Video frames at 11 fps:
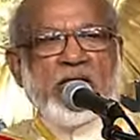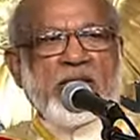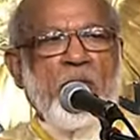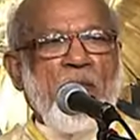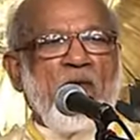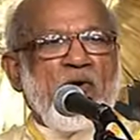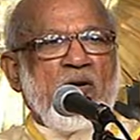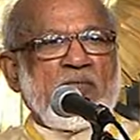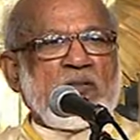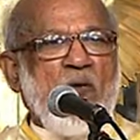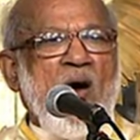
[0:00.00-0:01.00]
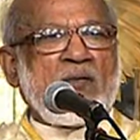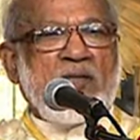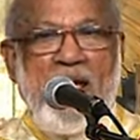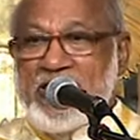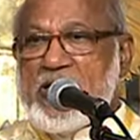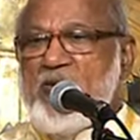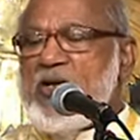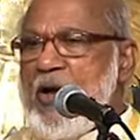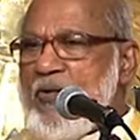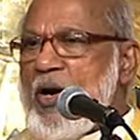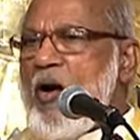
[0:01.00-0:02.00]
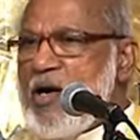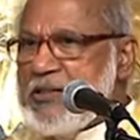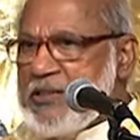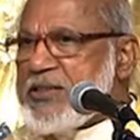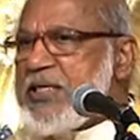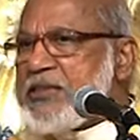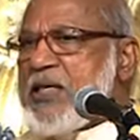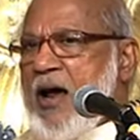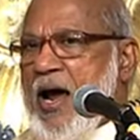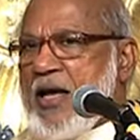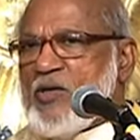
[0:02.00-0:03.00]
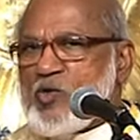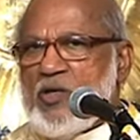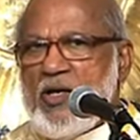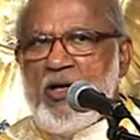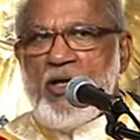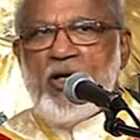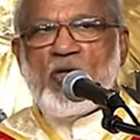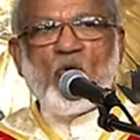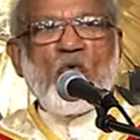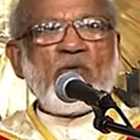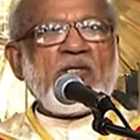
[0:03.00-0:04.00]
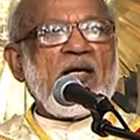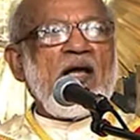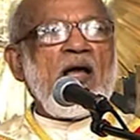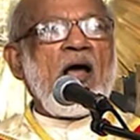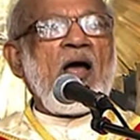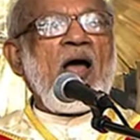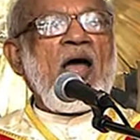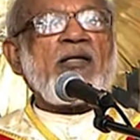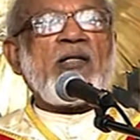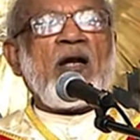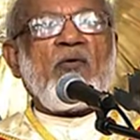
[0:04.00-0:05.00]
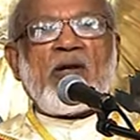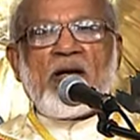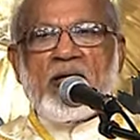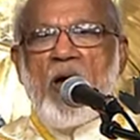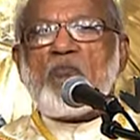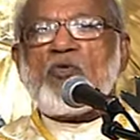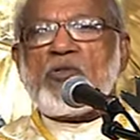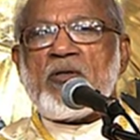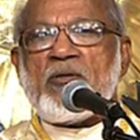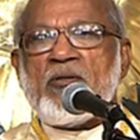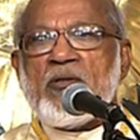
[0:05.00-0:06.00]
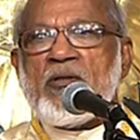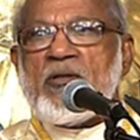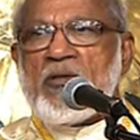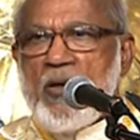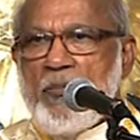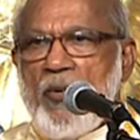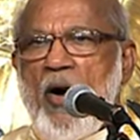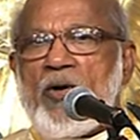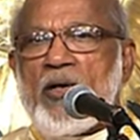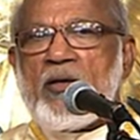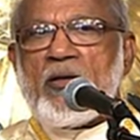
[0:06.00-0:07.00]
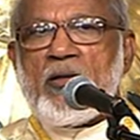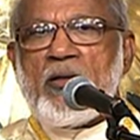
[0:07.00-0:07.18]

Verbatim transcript: is the power which was active in our Lord Jesus Christ, through which He acted our redemption. The power.